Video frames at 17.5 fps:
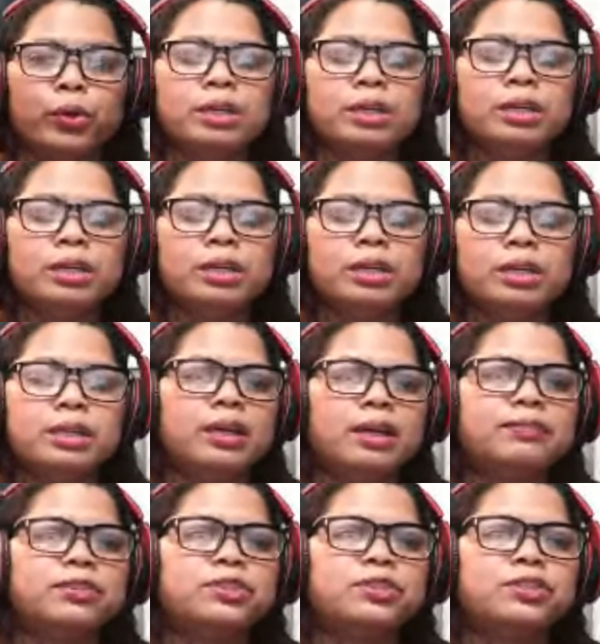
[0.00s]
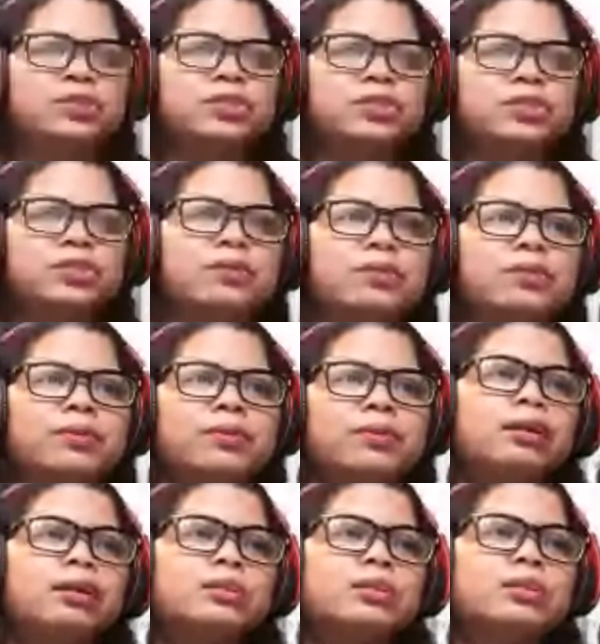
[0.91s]
So you have to check with that. And
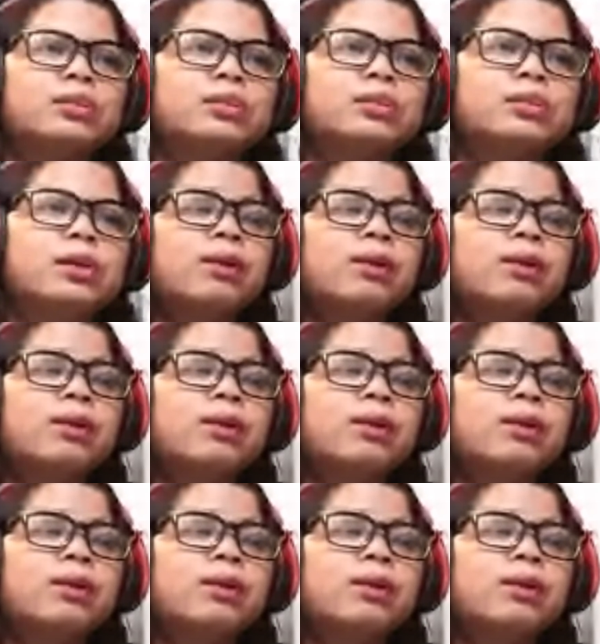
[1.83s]
also,